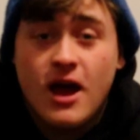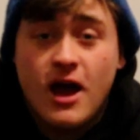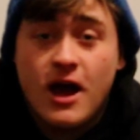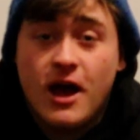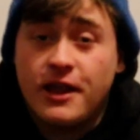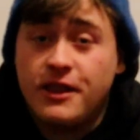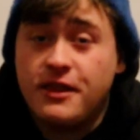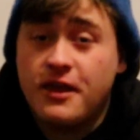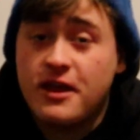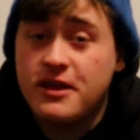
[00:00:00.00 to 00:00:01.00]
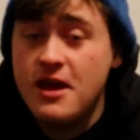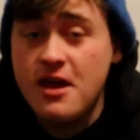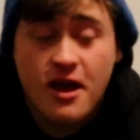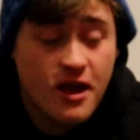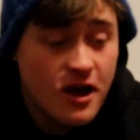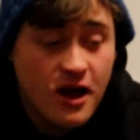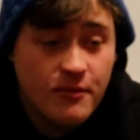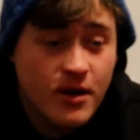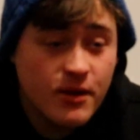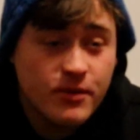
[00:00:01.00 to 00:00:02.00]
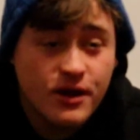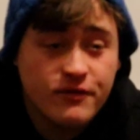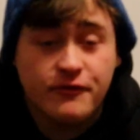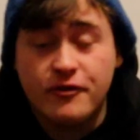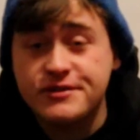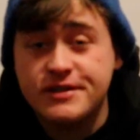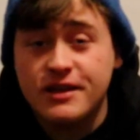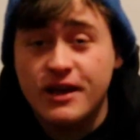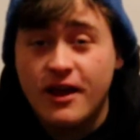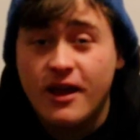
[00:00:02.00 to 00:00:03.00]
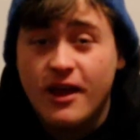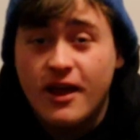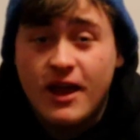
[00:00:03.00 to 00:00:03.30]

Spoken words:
And yeah, I'm happy enough. Unfortunately,